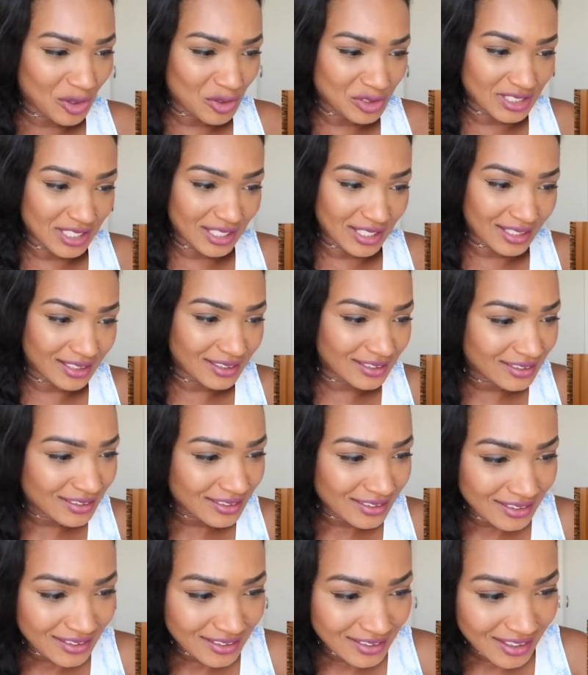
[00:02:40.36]
Who's singing?
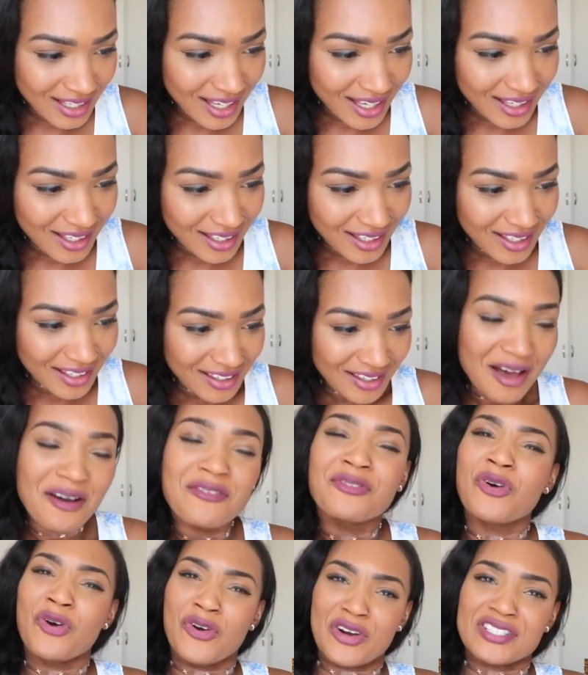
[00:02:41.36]

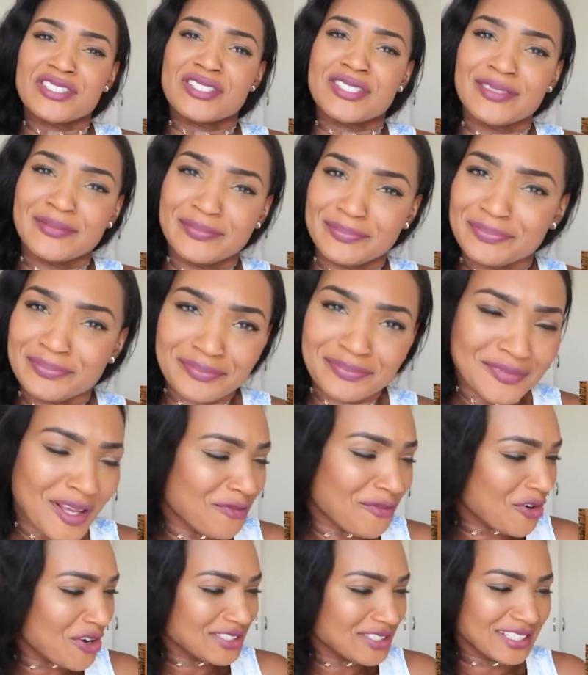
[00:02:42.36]
Of course.
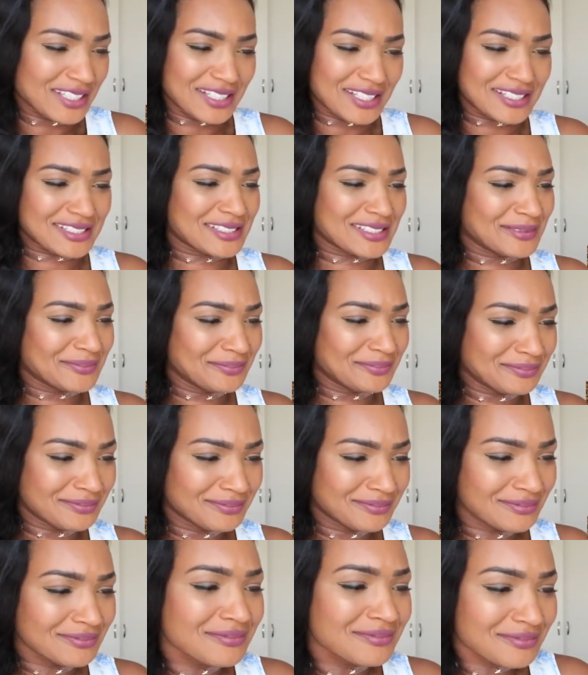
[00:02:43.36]
Of course he is.
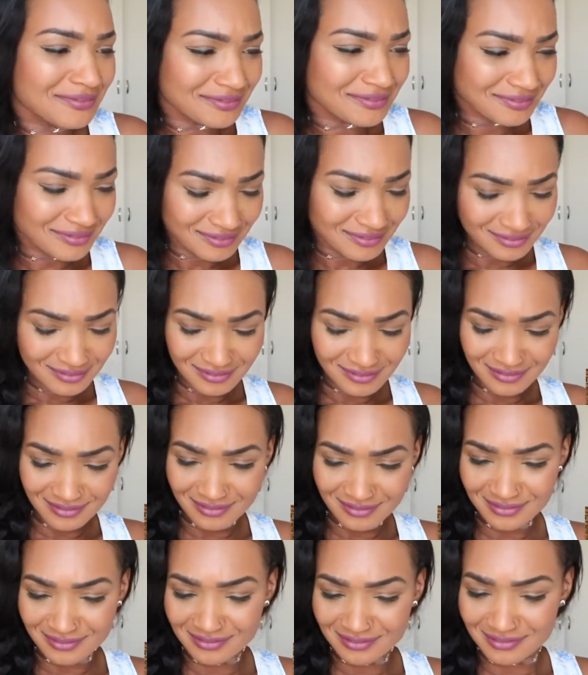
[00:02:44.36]
Cause it's
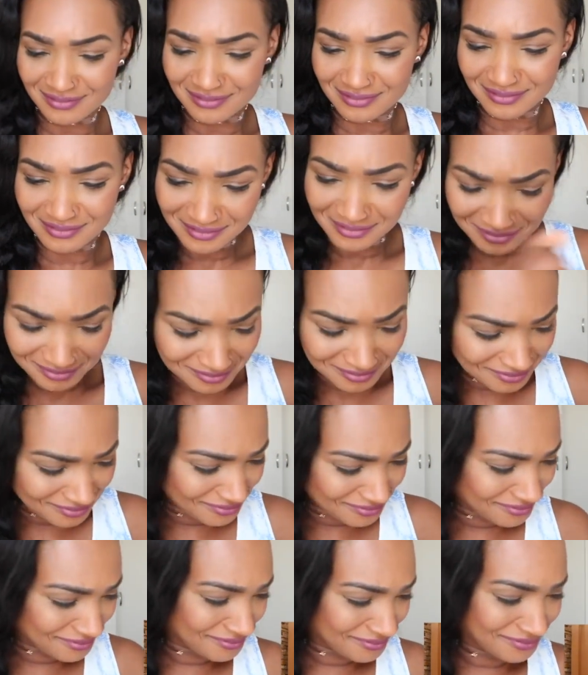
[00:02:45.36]
my
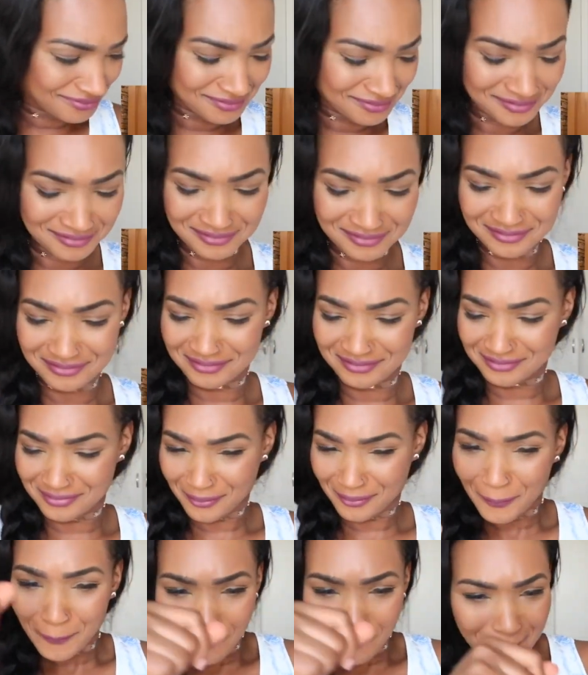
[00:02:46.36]
God is my
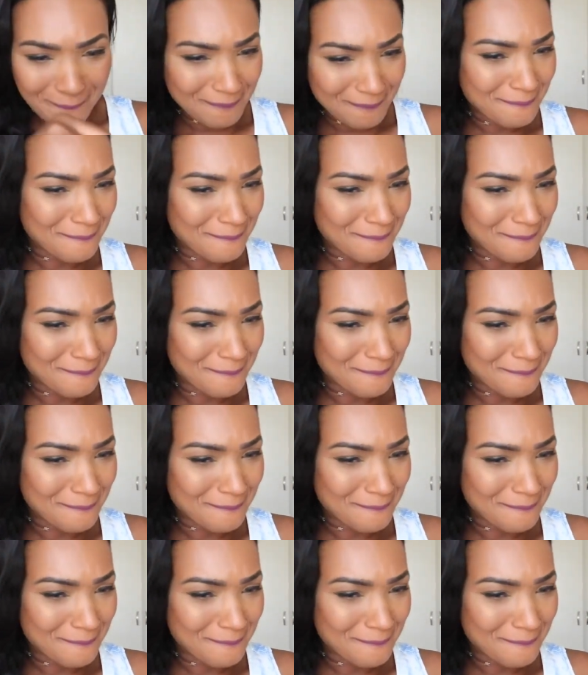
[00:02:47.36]
witness.